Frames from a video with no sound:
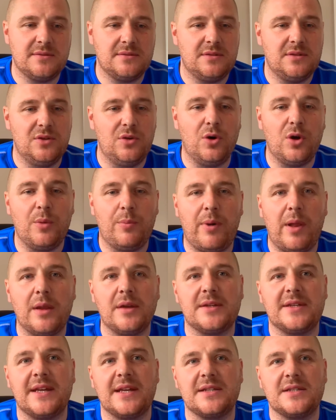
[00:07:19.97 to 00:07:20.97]
Local
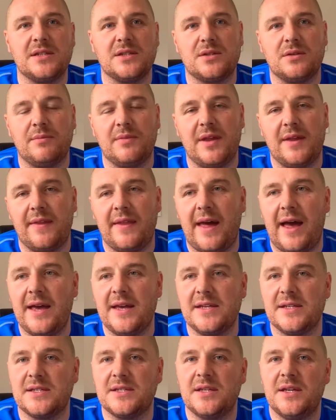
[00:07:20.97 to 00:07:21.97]
politics is something that
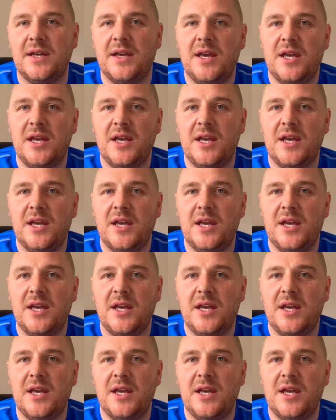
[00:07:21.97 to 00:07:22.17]
has